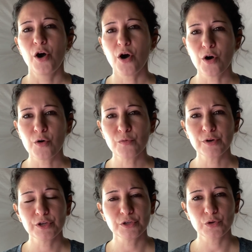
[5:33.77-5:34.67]

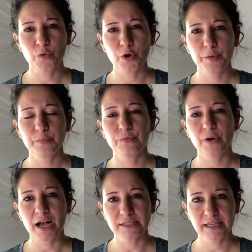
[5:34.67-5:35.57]
hone your
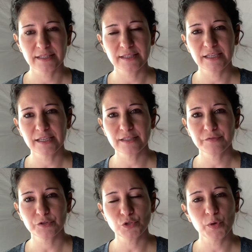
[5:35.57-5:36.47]

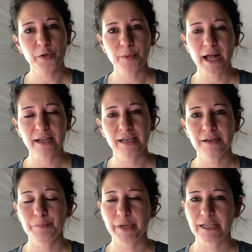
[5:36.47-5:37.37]
processes for soil
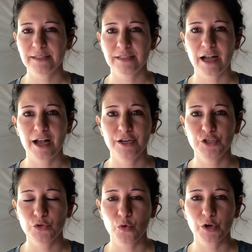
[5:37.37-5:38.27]
blocking based on
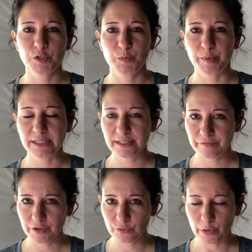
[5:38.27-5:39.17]
your
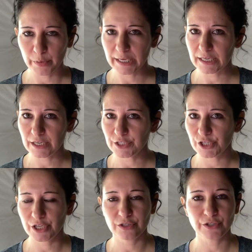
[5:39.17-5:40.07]
specific growing
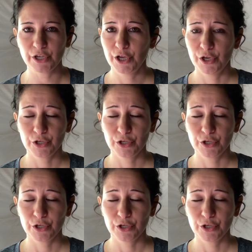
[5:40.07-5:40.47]
conditions,